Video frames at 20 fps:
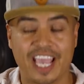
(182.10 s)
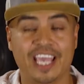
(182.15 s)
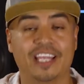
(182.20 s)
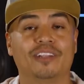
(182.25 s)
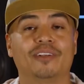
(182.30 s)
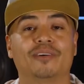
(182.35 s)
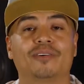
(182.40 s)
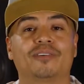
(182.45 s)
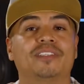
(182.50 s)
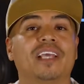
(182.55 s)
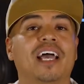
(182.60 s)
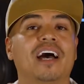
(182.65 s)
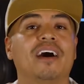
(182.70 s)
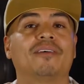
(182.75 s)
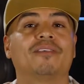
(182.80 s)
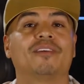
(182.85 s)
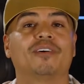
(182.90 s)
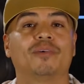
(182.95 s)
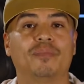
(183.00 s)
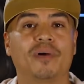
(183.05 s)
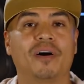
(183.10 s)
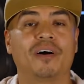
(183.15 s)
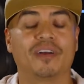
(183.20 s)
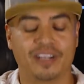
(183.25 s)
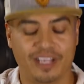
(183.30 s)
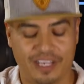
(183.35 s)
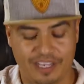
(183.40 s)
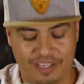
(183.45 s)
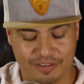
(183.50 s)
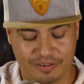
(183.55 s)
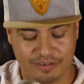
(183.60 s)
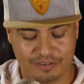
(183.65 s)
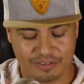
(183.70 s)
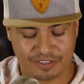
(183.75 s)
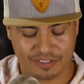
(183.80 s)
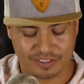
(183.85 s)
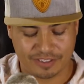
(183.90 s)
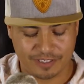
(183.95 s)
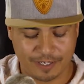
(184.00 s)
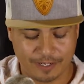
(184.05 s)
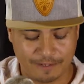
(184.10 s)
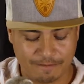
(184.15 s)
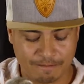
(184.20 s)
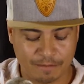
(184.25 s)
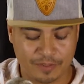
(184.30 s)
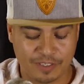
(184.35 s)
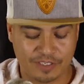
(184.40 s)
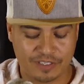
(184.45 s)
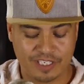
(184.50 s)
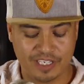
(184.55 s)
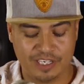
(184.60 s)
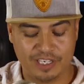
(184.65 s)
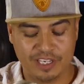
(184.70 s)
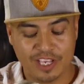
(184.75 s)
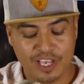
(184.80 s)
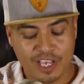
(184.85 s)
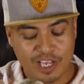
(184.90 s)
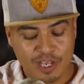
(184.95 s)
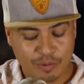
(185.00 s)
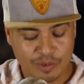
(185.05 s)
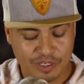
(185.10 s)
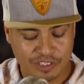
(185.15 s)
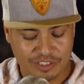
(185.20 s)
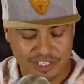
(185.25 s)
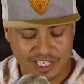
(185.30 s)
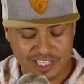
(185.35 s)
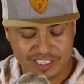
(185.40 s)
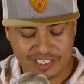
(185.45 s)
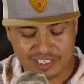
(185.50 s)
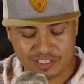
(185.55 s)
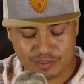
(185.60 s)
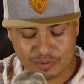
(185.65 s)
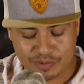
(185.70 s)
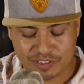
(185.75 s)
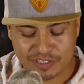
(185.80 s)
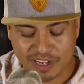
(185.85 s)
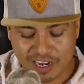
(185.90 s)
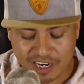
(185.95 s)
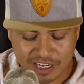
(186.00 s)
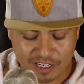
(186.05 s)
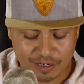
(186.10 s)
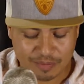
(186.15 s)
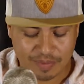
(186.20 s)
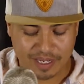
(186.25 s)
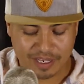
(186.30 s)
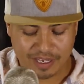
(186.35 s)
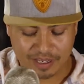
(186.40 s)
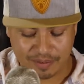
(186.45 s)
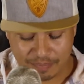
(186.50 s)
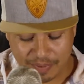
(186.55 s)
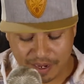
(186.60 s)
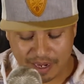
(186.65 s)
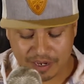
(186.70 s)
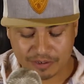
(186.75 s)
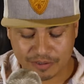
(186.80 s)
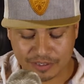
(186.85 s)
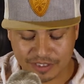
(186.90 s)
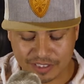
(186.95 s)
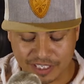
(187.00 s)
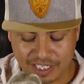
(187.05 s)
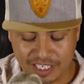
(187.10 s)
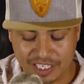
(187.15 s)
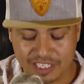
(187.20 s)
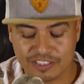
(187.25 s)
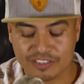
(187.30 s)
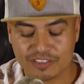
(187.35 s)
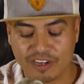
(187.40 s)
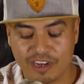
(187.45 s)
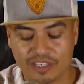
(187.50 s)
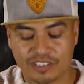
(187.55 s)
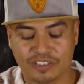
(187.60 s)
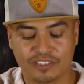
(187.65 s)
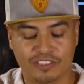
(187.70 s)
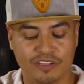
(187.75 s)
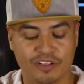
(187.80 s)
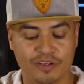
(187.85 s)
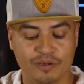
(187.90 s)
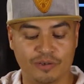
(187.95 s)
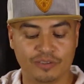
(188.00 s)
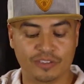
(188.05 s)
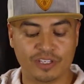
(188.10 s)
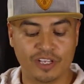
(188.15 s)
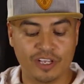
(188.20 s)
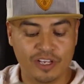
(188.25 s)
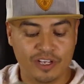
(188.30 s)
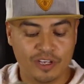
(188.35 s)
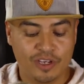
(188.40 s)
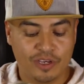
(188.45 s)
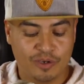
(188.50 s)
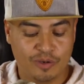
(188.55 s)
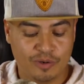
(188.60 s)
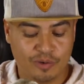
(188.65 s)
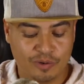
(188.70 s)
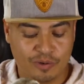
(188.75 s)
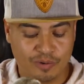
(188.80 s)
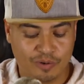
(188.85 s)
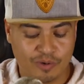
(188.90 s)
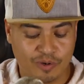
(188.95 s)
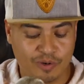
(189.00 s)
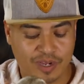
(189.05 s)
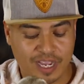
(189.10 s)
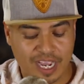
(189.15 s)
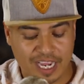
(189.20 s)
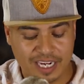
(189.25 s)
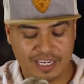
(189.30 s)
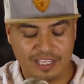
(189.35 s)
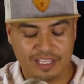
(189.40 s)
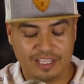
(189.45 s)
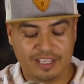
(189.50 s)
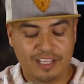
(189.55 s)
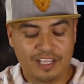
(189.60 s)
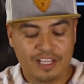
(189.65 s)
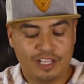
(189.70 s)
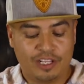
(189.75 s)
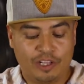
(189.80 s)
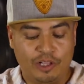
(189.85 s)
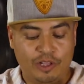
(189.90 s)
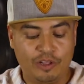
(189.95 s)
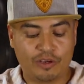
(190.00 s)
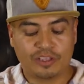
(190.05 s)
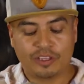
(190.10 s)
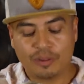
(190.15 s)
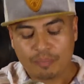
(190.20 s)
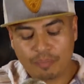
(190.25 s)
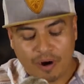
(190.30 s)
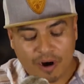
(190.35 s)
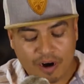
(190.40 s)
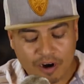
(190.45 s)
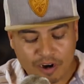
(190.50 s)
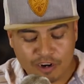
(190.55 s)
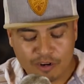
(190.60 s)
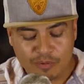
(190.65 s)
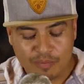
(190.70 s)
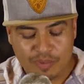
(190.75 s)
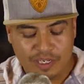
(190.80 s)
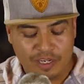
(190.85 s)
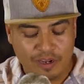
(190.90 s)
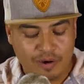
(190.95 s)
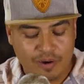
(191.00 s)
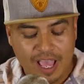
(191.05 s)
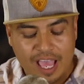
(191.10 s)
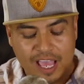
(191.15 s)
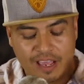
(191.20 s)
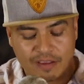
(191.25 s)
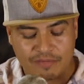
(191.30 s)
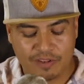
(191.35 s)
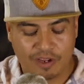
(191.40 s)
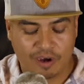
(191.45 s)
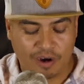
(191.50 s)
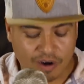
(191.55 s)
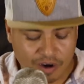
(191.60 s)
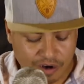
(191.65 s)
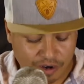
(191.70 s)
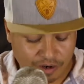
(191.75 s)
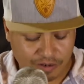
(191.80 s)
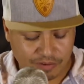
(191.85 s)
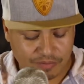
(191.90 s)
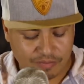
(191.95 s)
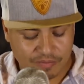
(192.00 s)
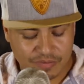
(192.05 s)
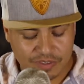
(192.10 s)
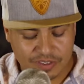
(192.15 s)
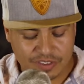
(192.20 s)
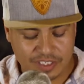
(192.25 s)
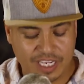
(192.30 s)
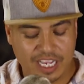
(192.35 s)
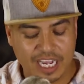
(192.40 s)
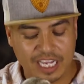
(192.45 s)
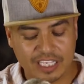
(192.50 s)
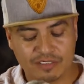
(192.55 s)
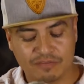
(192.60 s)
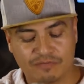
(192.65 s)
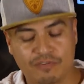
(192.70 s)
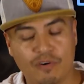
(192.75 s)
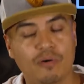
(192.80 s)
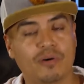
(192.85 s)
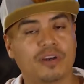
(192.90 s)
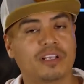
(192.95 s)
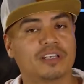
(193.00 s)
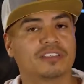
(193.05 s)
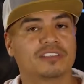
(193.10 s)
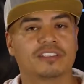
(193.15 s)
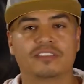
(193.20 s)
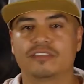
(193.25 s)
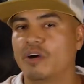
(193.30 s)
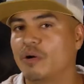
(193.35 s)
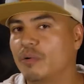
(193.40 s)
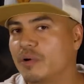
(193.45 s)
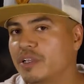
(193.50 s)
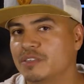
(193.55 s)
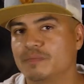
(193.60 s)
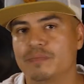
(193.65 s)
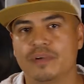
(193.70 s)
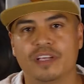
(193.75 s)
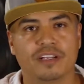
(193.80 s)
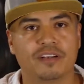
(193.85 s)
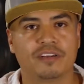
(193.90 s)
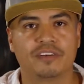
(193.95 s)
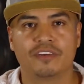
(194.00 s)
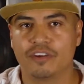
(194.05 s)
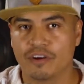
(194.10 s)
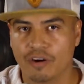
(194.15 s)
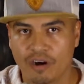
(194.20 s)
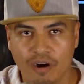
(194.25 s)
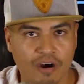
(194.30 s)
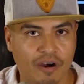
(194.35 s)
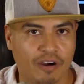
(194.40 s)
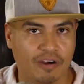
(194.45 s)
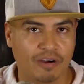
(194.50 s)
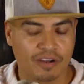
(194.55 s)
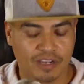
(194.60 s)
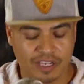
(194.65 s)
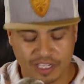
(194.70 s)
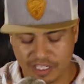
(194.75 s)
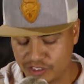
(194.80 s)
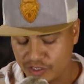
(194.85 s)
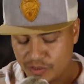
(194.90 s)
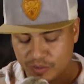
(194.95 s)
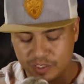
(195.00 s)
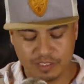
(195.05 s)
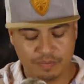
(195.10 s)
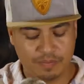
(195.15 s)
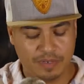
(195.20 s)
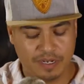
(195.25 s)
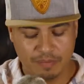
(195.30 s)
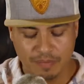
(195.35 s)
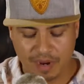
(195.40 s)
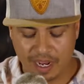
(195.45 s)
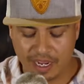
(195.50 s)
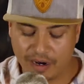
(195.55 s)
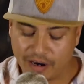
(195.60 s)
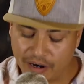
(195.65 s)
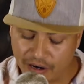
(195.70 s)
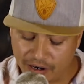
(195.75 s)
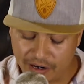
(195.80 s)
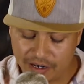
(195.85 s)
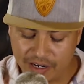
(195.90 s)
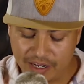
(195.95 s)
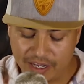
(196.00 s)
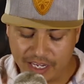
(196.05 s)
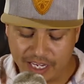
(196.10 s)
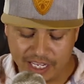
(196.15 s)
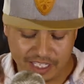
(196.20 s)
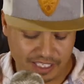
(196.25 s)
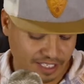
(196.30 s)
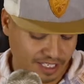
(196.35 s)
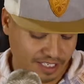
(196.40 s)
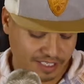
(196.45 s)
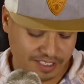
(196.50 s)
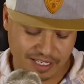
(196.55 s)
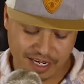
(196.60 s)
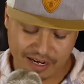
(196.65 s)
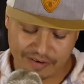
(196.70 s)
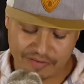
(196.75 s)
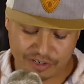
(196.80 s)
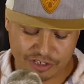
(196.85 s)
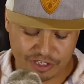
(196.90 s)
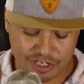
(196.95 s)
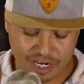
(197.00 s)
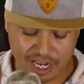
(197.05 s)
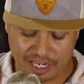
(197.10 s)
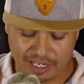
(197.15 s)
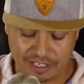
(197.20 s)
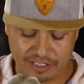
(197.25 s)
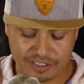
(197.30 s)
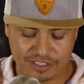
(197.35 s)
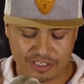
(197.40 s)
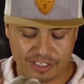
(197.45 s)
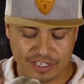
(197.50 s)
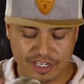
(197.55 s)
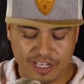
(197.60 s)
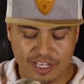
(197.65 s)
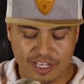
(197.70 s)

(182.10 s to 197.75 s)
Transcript: and looked down upon others. See, when Jesus was talking about hypocrisy, he's talking to those who who kind of look the part but don't have the heart. See, God's focus has always been your heart. It's always been my heart, and it's never changed.